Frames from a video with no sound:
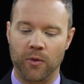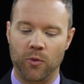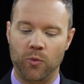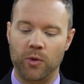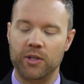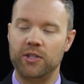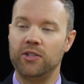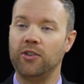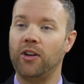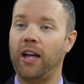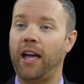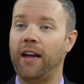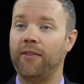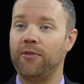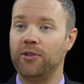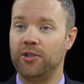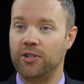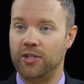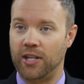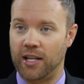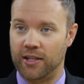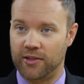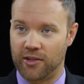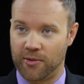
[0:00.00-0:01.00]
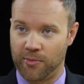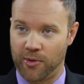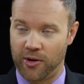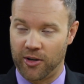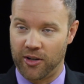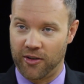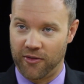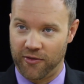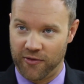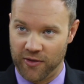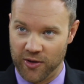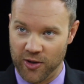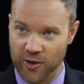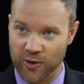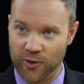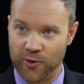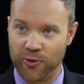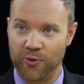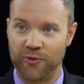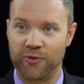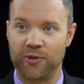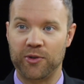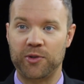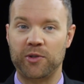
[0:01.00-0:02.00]
what's your average days on market for
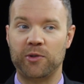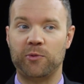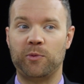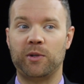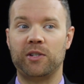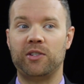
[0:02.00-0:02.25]
you versus